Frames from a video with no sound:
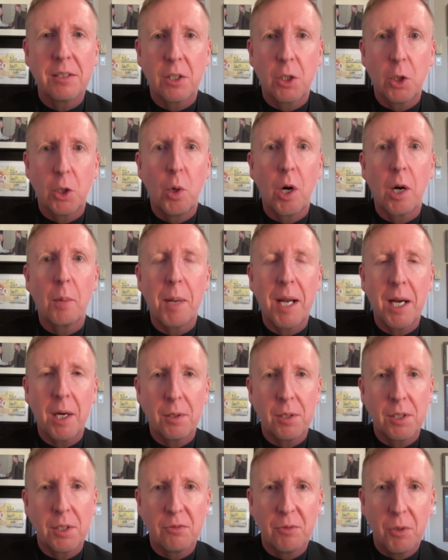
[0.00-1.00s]
on who our
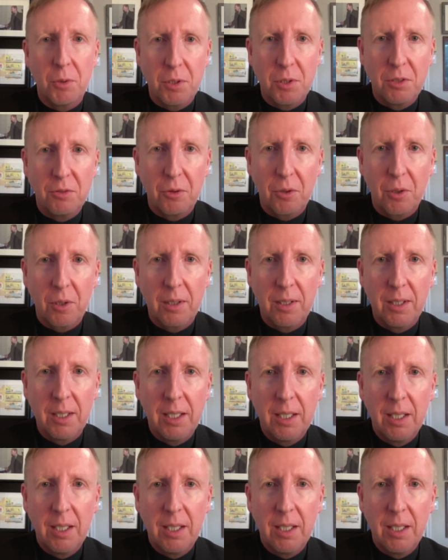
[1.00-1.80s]
parents voted for.